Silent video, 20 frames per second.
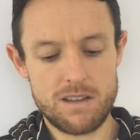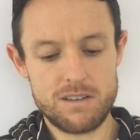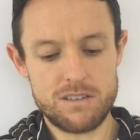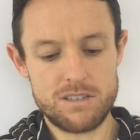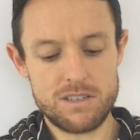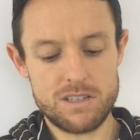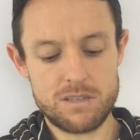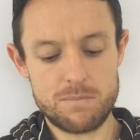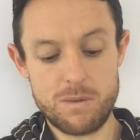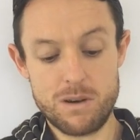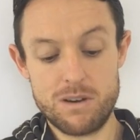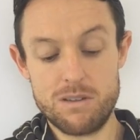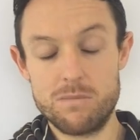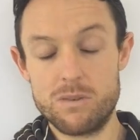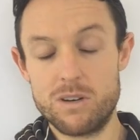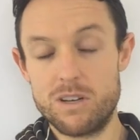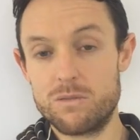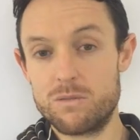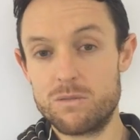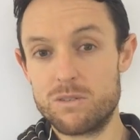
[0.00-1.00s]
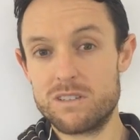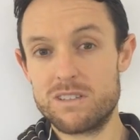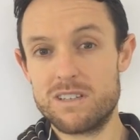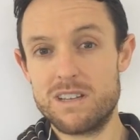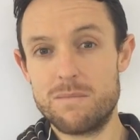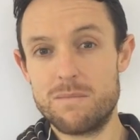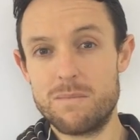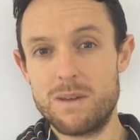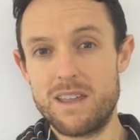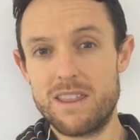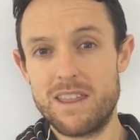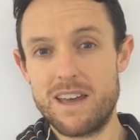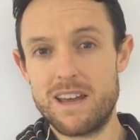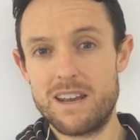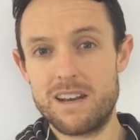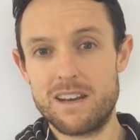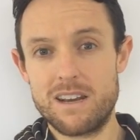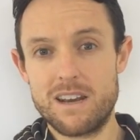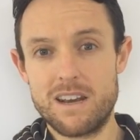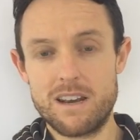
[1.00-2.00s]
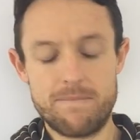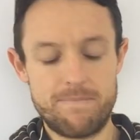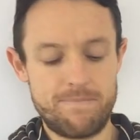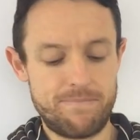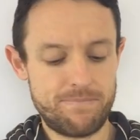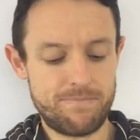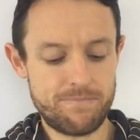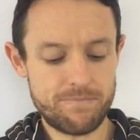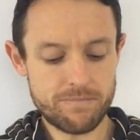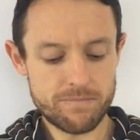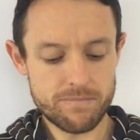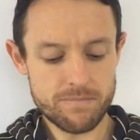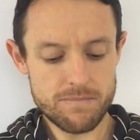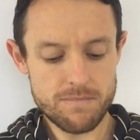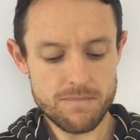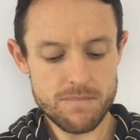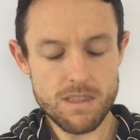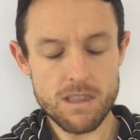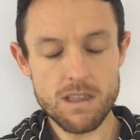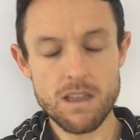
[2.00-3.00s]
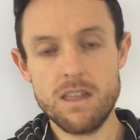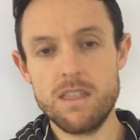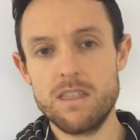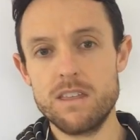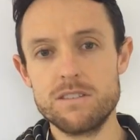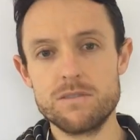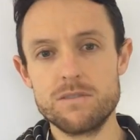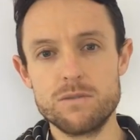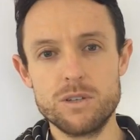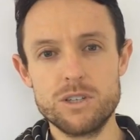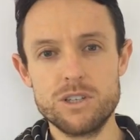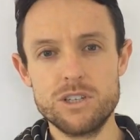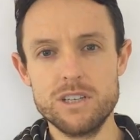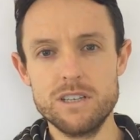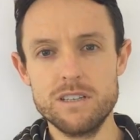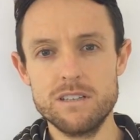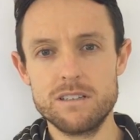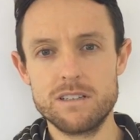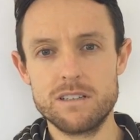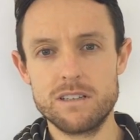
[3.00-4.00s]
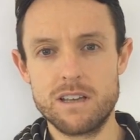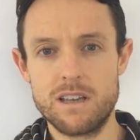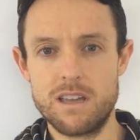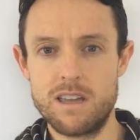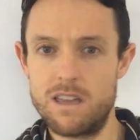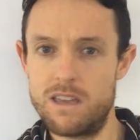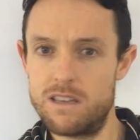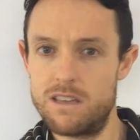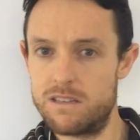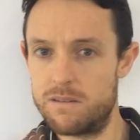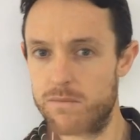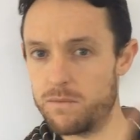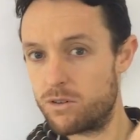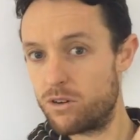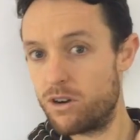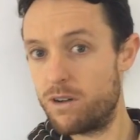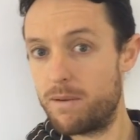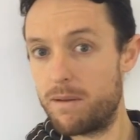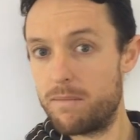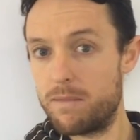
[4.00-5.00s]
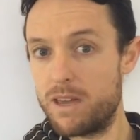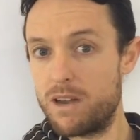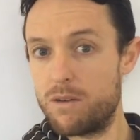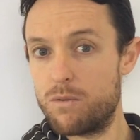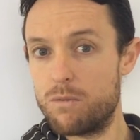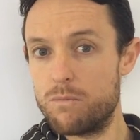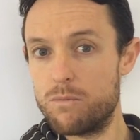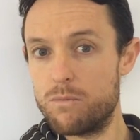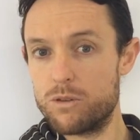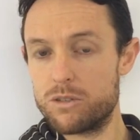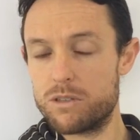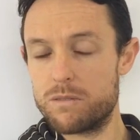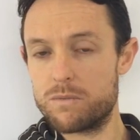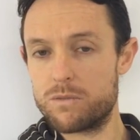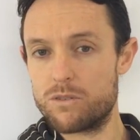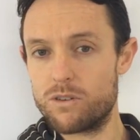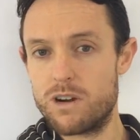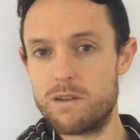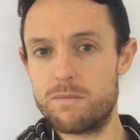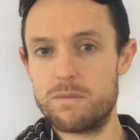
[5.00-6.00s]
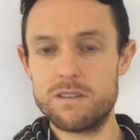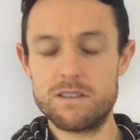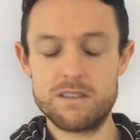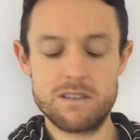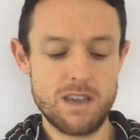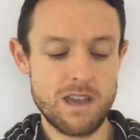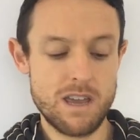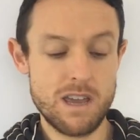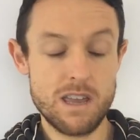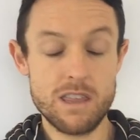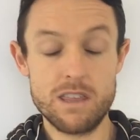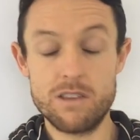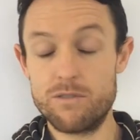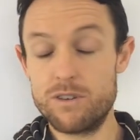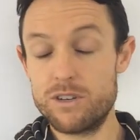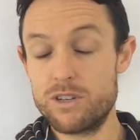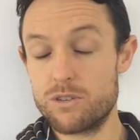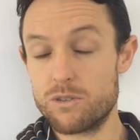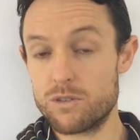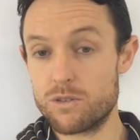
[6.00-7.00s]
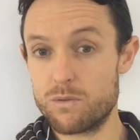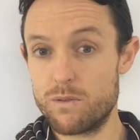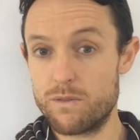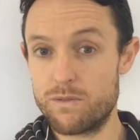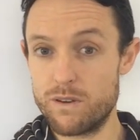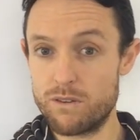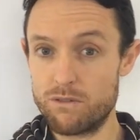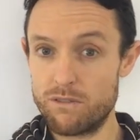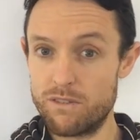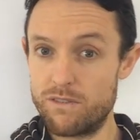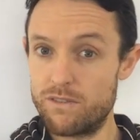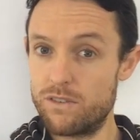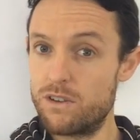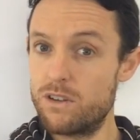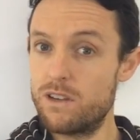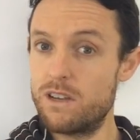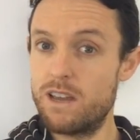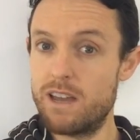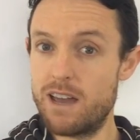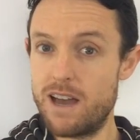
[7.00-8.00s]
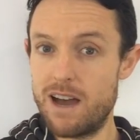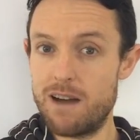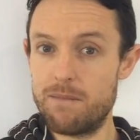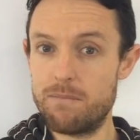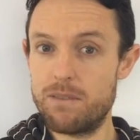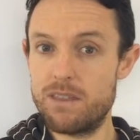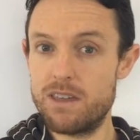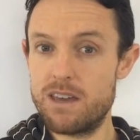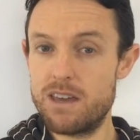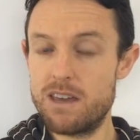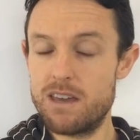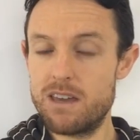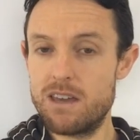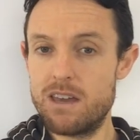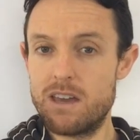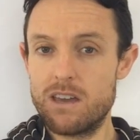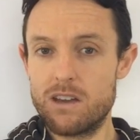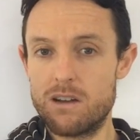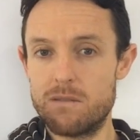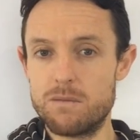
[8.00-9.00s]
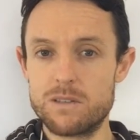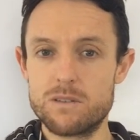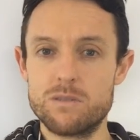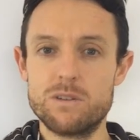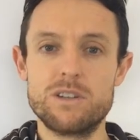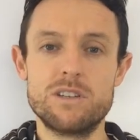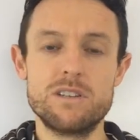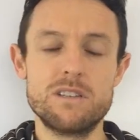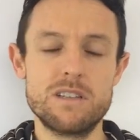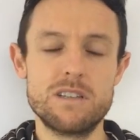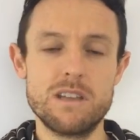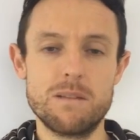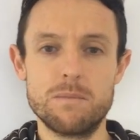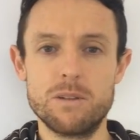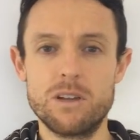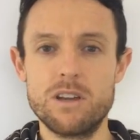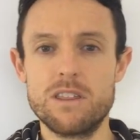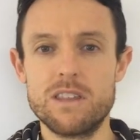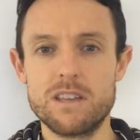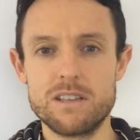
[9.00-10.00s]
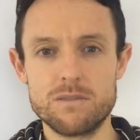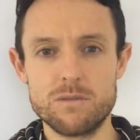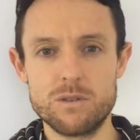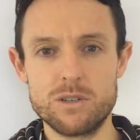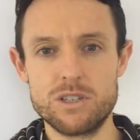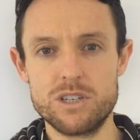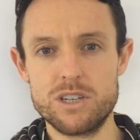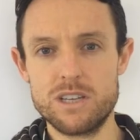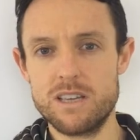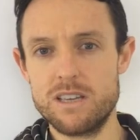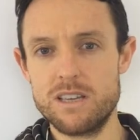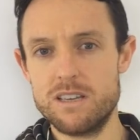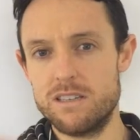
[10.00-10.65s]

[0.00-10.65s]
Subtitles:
Just bear in mind what I said about that. Thanks for watching. Subscribe up there. I want more subscribers. The original Swiftwick review up there. Comments, questions down below. Thanks for watching.